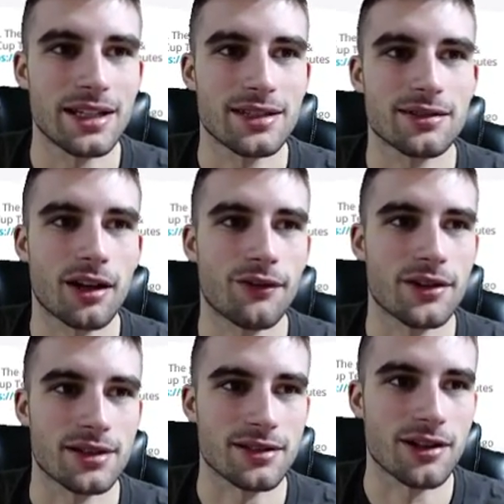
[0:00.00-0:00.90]
They suck
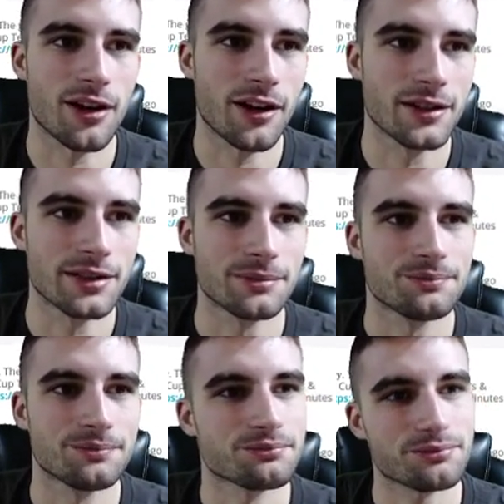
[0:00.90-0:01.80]
versus guards
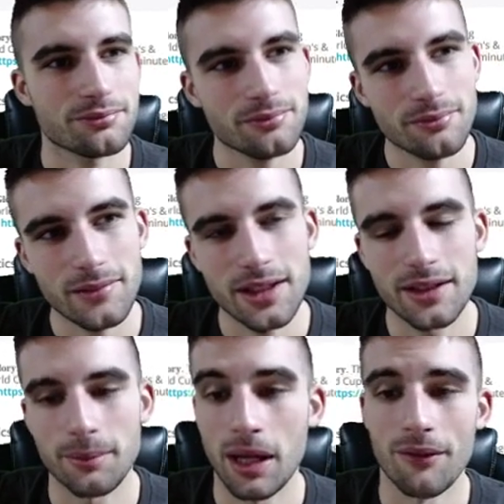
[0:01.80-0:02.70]

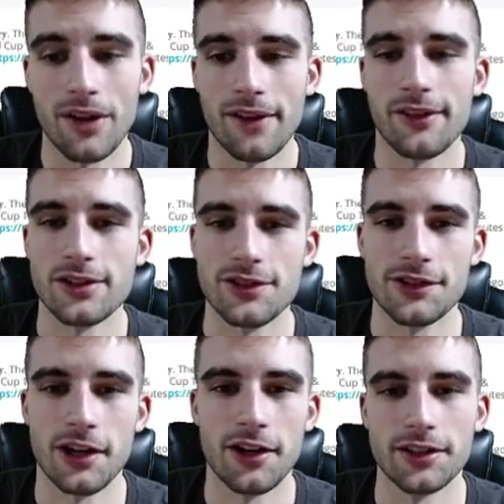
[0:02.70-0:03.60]
the bottom five versus
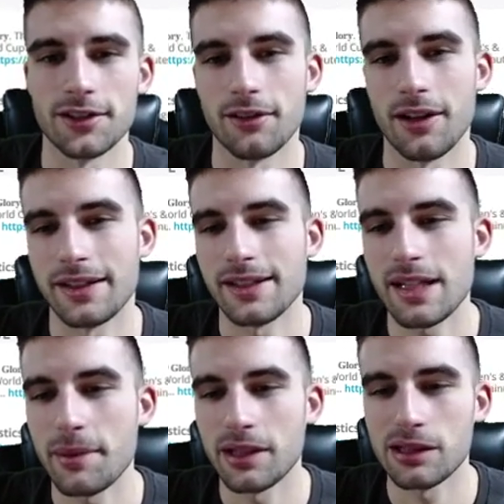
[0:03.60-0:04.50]
guards. So I think
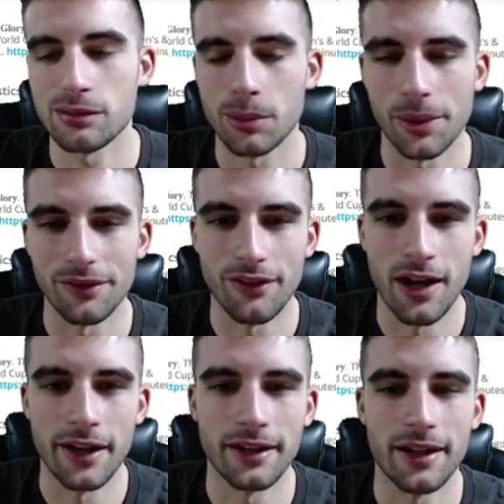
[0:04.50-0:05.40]
Damian Lillard will be
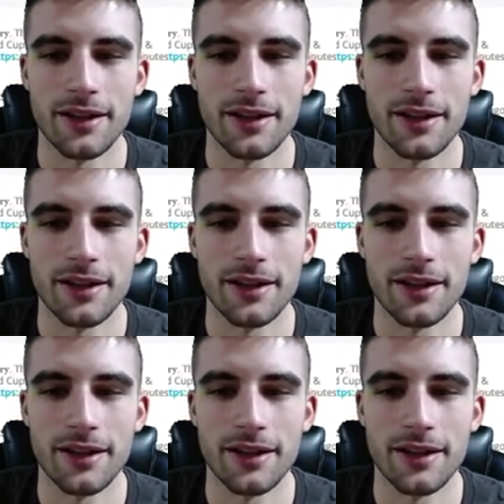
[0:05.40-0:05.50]
fine.